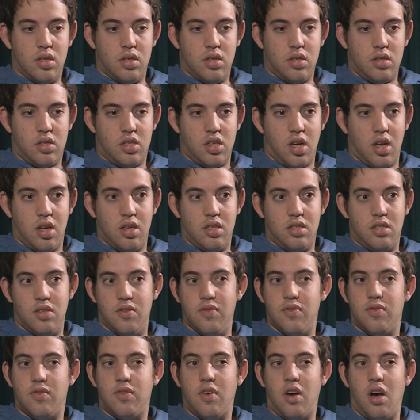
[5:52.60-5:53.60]
Jealous
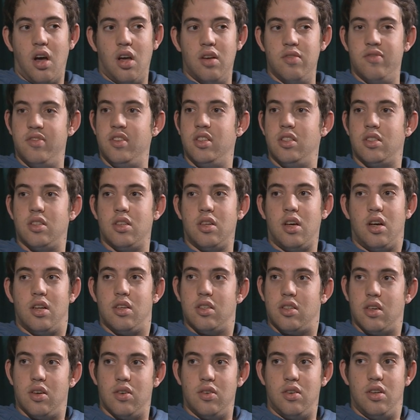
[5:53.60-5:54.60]
of Ivy's and
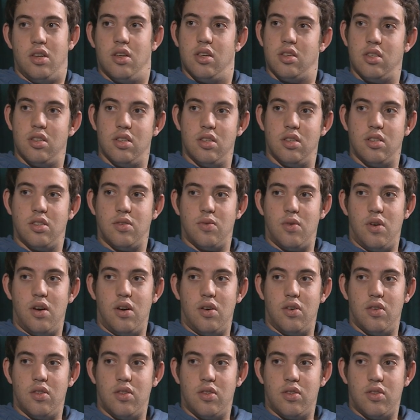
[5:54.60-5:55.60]
Antonius's
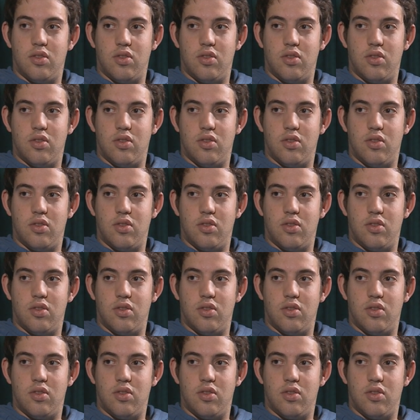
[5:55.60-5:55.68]
wealth.